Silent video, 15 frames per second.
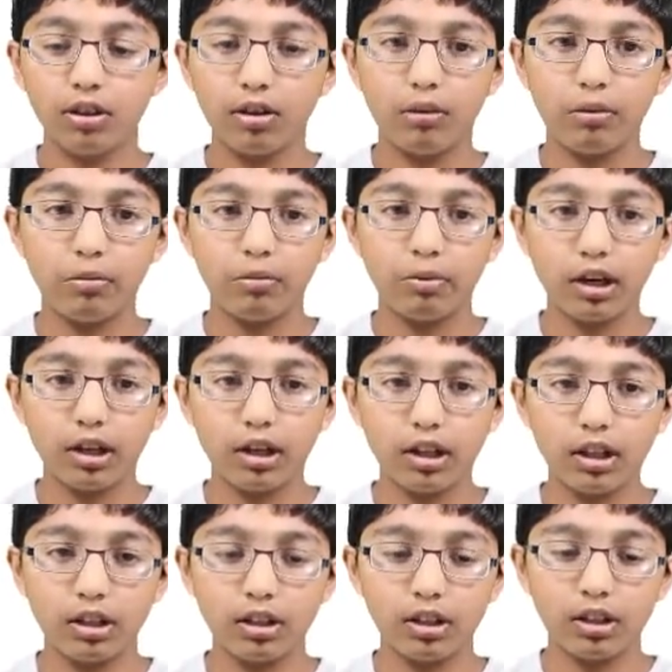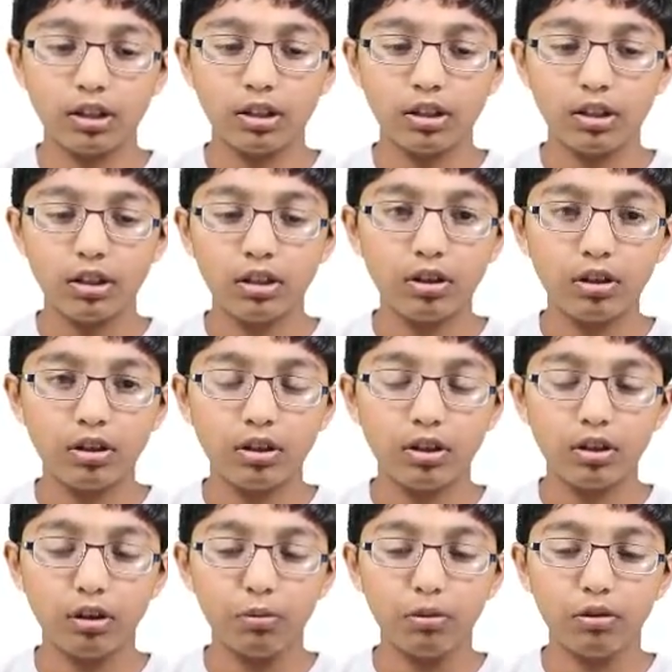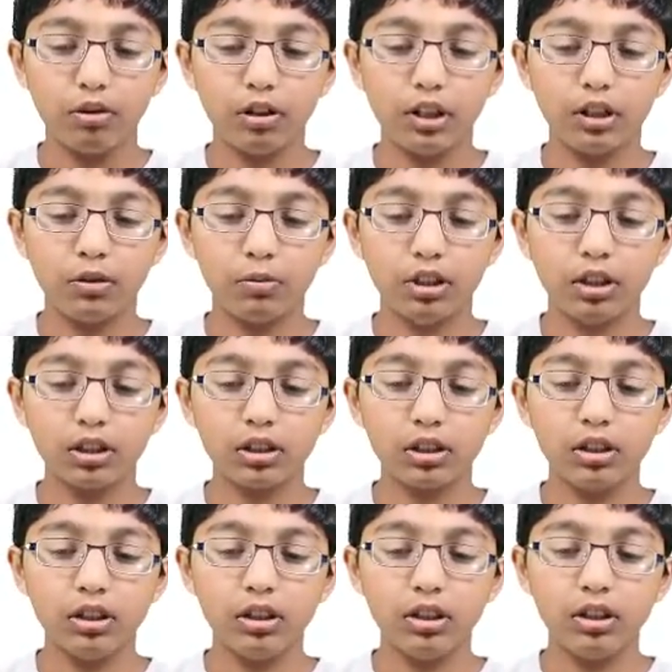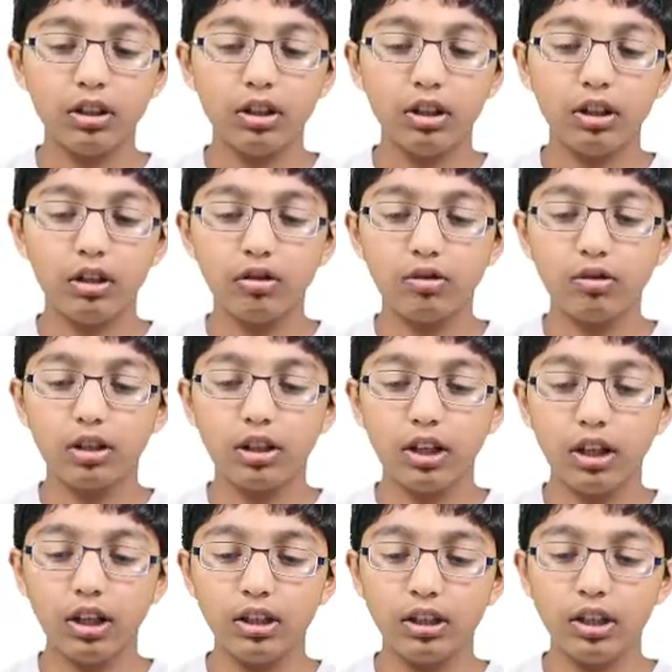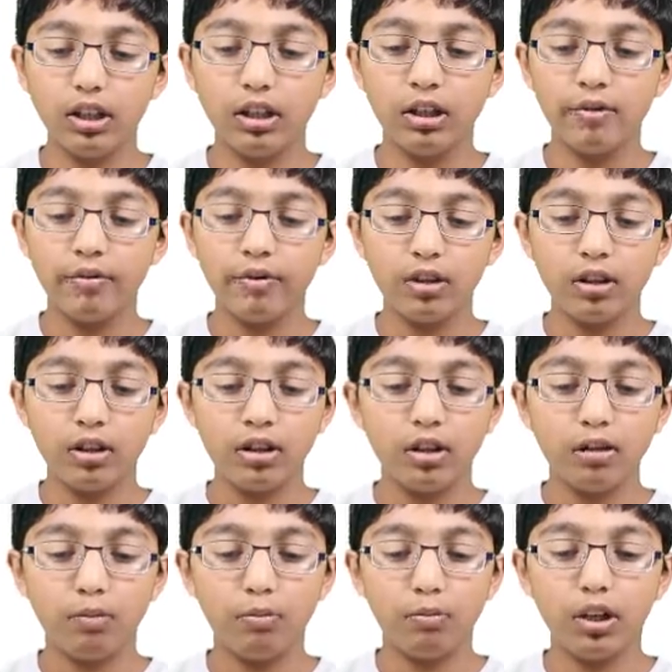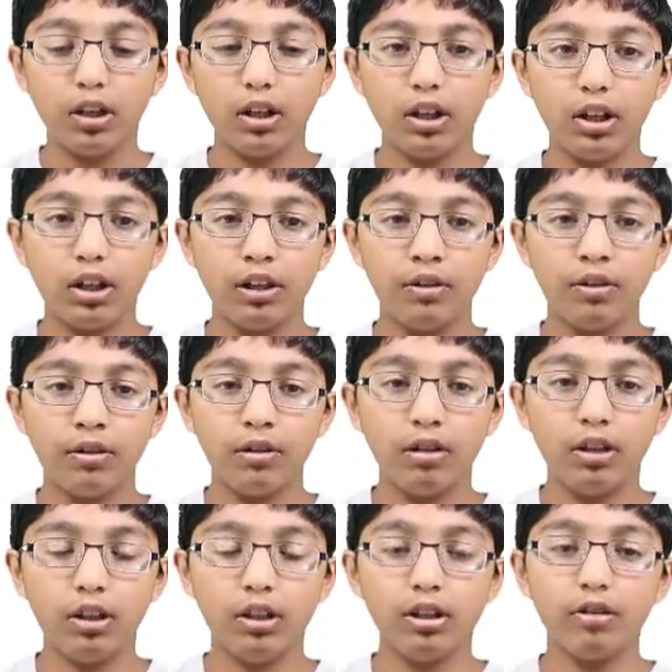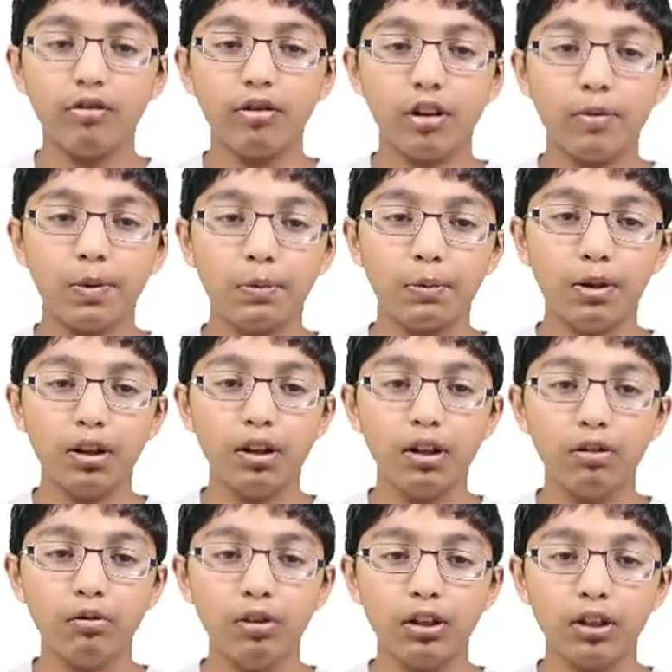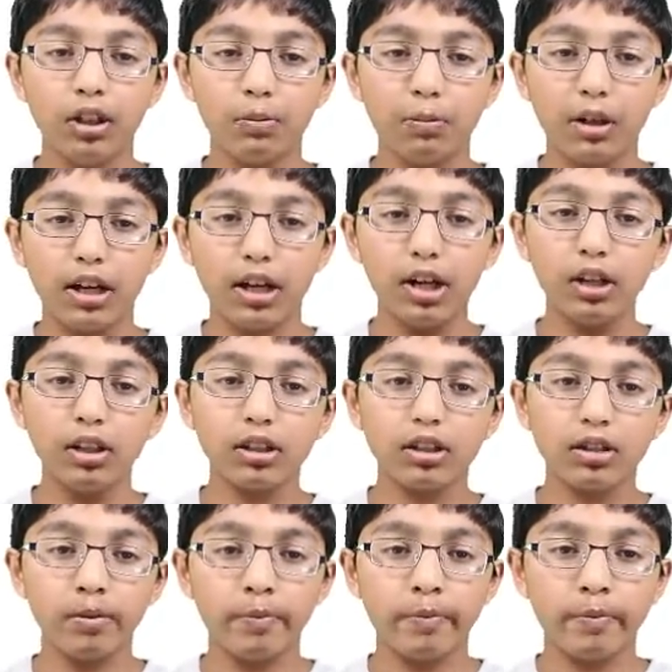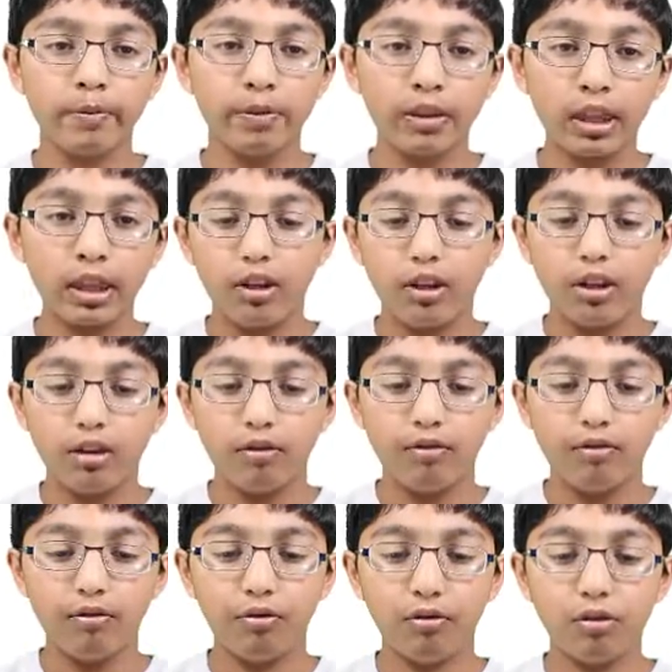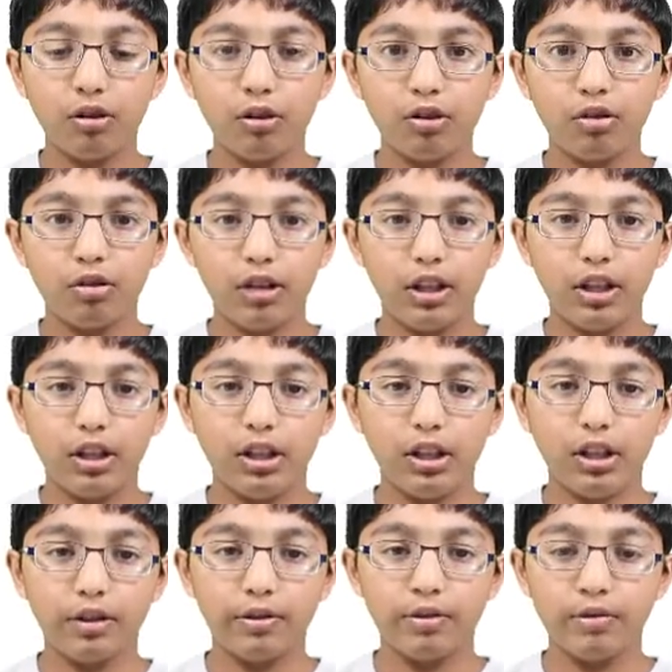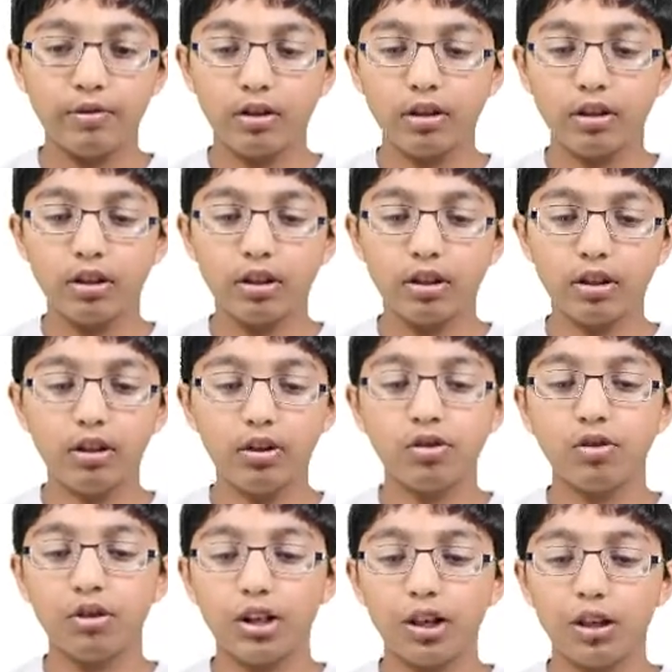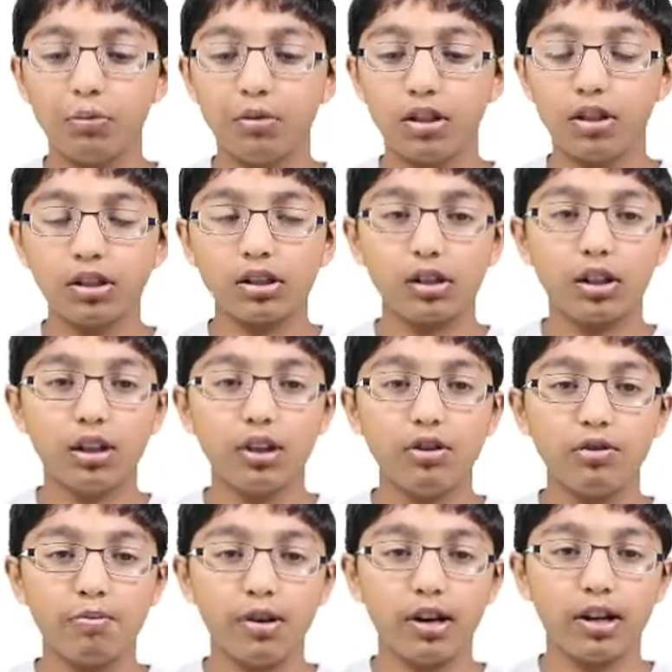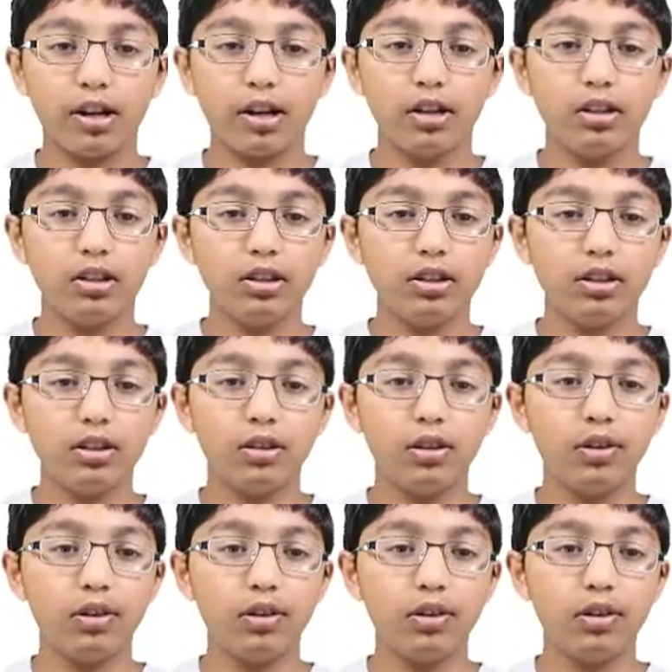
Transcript: open brackets open quotation marks 980 by instead of typing by we type x 480 close quotation marks and close brackets